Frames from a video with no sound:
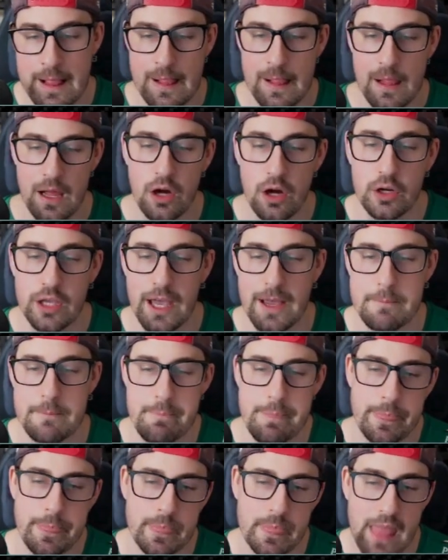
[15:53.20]
Okay,
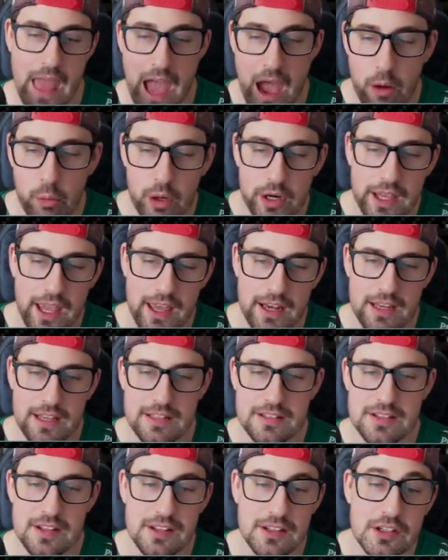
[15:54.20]
now we're getting
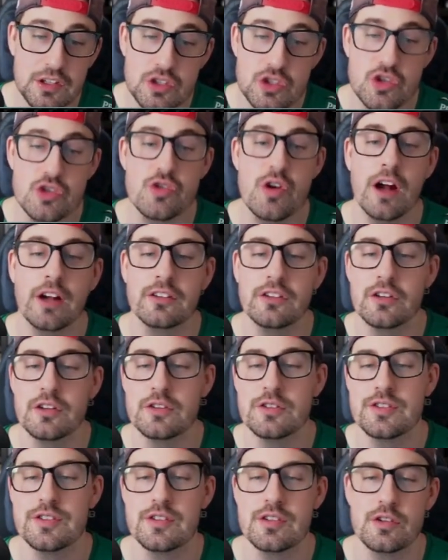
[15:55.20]
into the
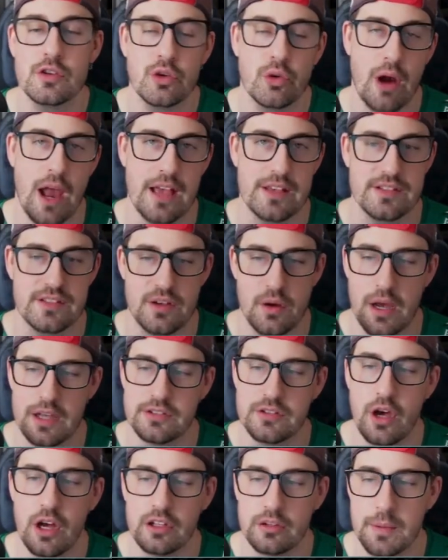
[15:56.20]
Constructor's crest. So I
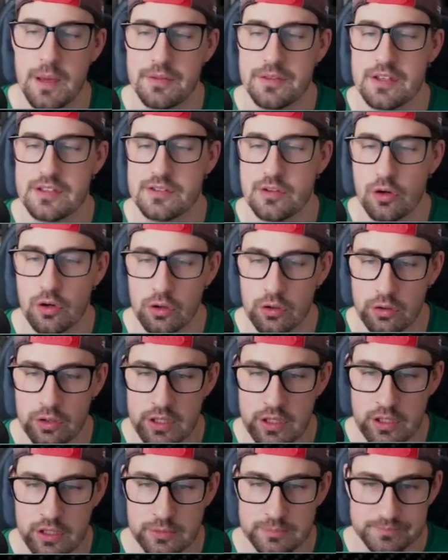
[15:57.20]
talked about this
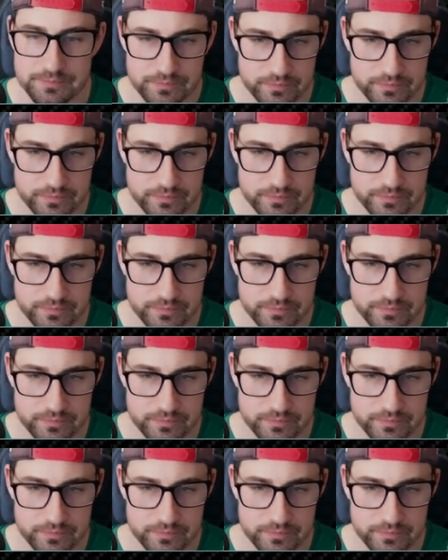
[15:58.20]
earlier,